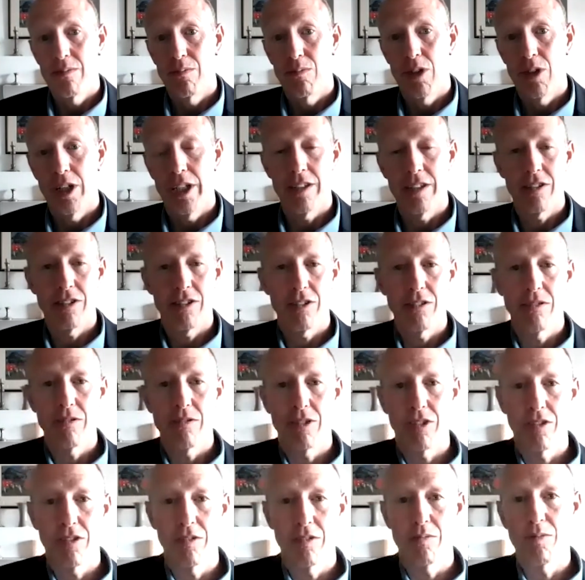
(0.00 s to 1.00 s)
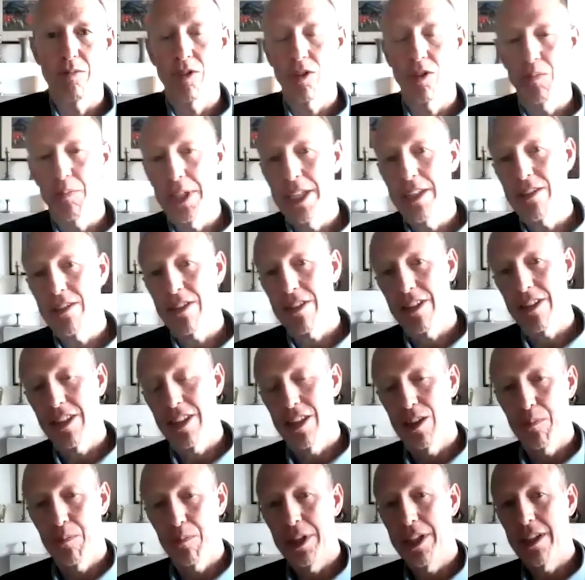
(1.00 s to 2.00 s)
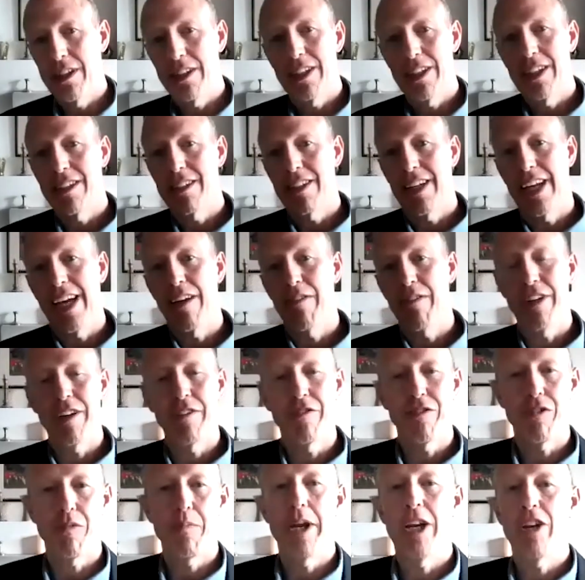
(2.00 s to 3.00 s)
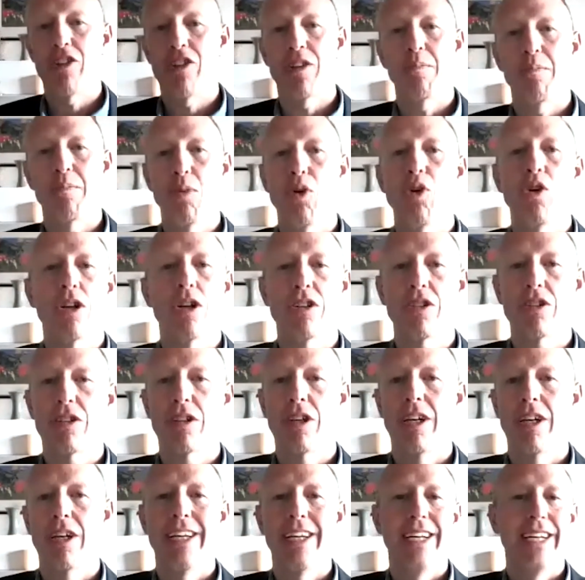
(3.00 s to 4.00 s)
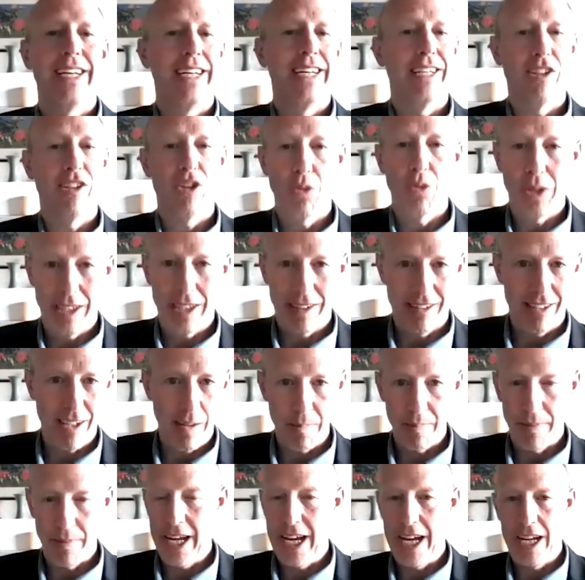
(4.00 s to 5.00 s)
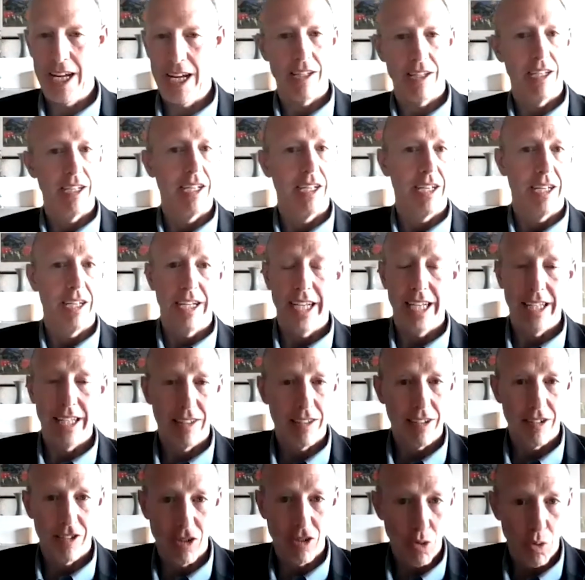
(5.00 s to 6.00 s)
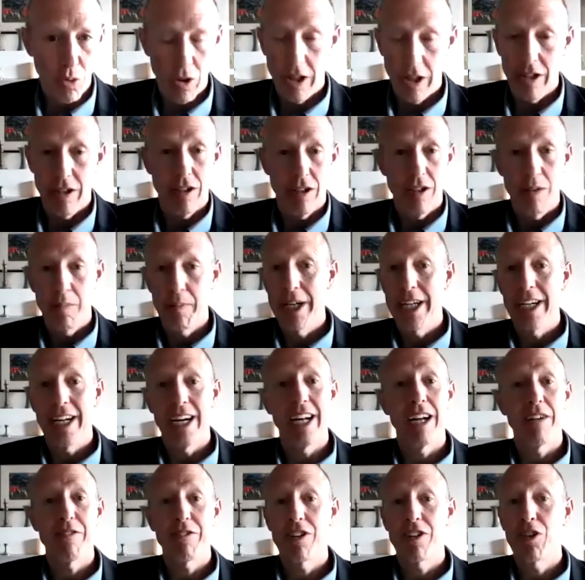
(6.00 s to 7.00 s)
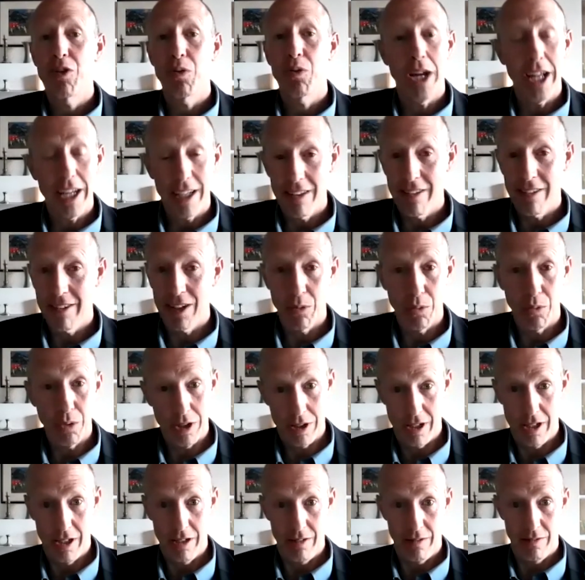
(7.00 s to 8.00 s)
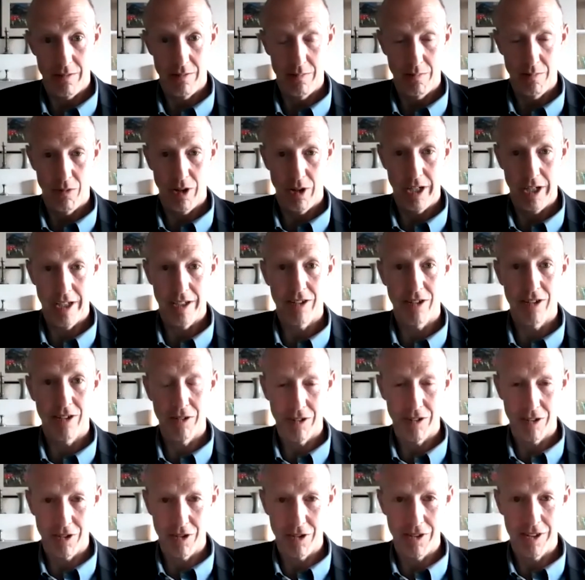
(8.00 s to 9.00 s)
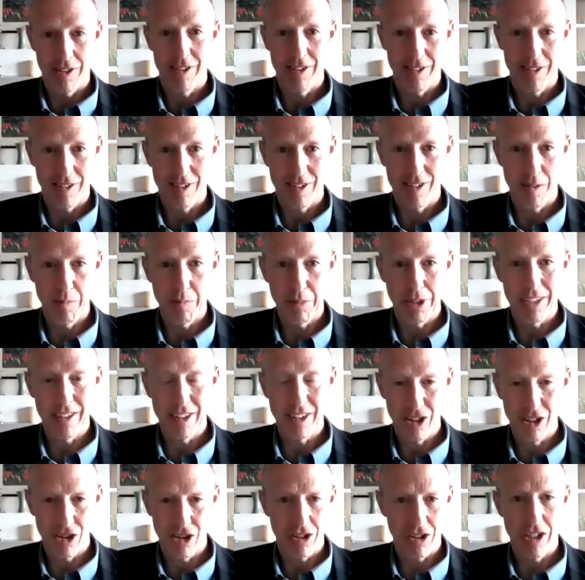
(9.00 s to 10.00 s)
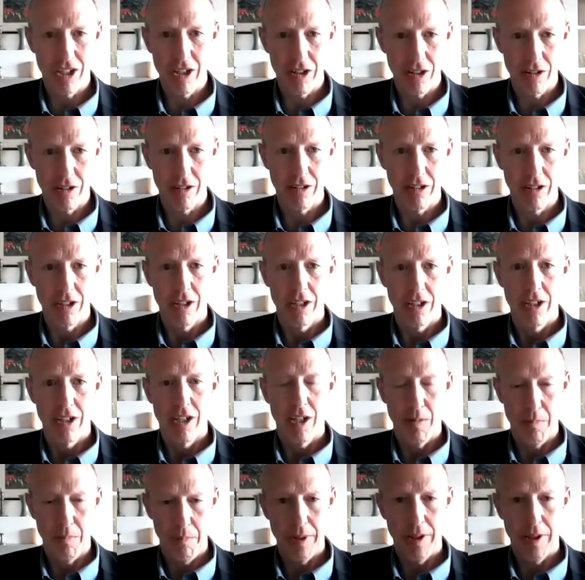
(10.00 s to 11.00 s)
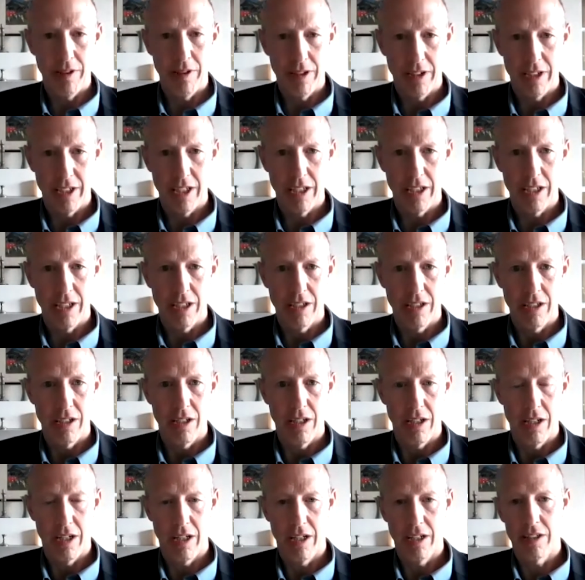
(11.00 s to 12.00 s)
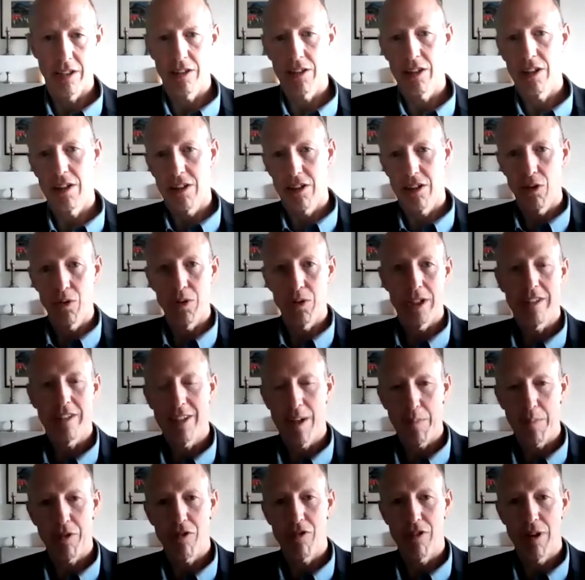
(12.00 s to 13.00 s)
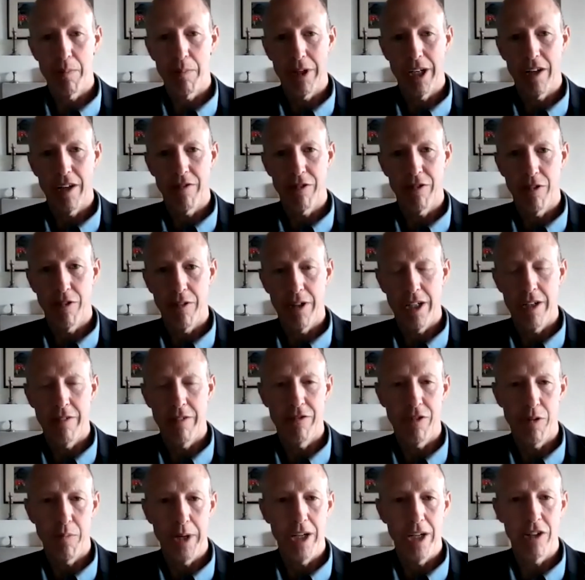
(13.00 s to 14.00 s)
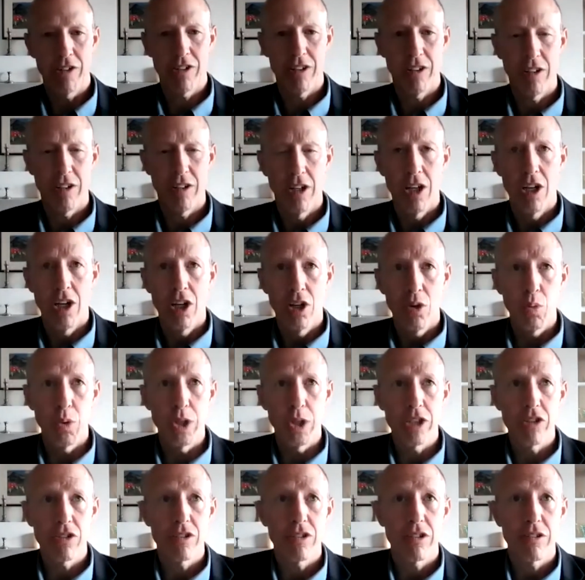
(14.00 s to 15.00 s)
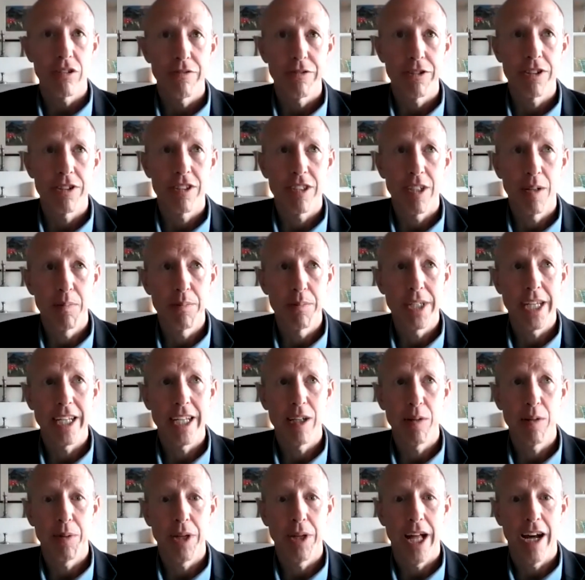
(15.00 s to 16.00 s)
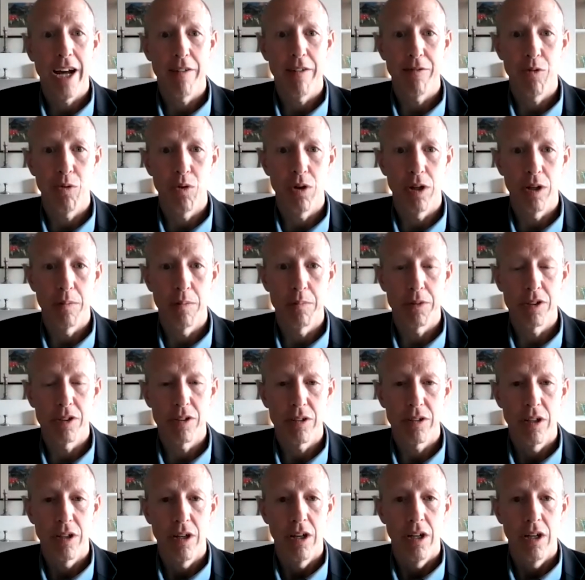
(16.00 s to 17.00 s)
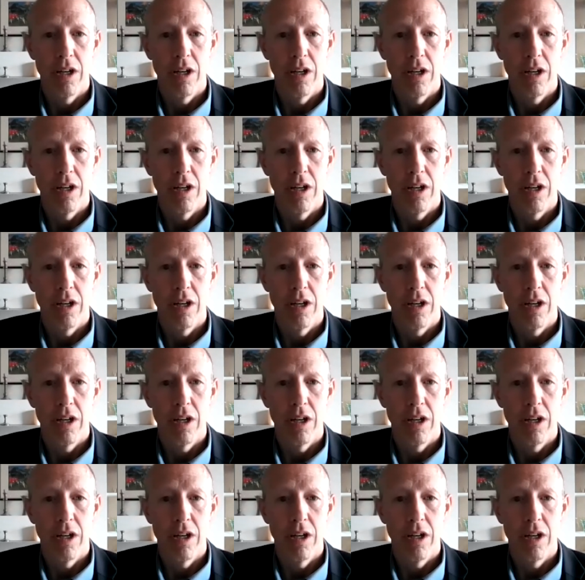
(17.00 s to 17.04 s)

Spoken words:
Right. So basically the ability to have information pushed and to accept that and to store it. You might not have to do anything with it. Right. So it's simply the sheer ability to accept streaming information, which for some data platforms,